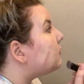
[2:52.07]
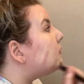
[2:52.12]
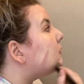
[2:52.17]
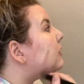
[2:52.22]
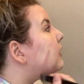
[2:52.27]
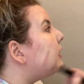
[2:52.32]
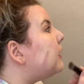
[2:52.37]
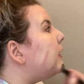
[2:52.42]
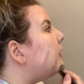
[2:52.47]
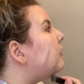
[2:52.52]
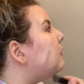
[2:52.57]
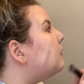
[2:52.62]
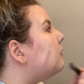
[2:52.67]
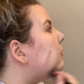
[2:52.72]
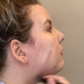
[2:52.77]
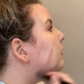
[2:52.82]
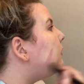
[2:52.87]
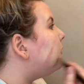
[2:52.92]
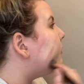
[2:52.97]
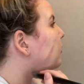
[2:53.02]
they
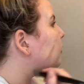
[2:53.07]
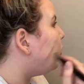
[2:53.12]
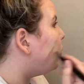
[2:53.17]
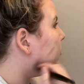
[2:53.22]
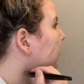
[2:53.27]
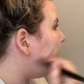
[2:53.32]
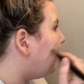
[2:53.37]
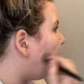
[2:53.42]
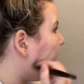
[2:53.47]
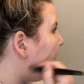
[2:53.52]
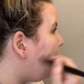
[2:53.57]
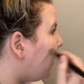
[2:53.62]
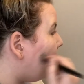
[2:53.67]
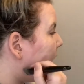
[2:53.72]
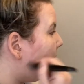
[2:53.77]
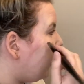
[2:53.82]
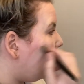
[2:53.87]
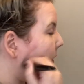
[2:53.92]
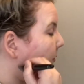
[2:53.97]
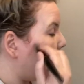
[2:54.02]
told me that,
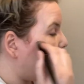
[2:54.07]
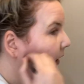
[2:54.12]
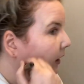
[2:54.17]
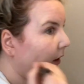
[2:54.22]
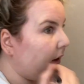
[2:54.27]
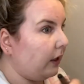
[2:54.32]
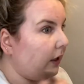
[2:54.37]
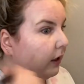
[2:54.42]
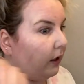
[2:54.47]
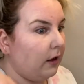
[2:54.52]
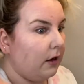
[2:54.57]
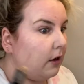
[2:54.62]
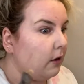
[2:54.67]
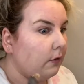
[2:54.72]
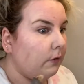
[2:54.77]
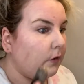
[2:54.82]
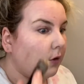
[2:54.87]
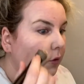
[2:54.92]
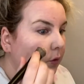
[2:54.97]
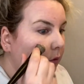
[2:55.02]
I immediately
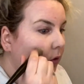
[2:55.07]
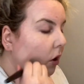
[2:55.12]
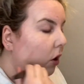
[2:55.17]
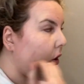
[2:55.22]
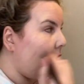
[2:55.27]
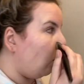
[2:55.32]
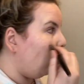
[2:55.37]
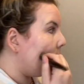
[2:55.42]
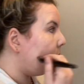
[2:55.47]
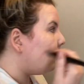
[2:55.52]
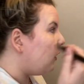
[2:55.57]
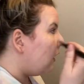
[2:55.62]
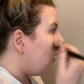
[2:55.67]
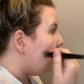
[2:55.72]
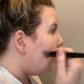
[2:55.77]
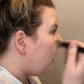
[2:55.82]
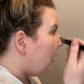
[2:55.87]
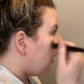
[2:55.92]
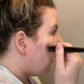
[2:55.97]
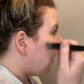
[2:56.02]
flew home
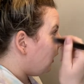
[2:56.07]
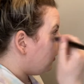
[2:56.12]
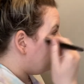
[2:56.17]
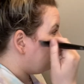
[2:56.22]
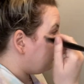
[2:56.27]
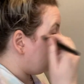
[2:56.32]
um,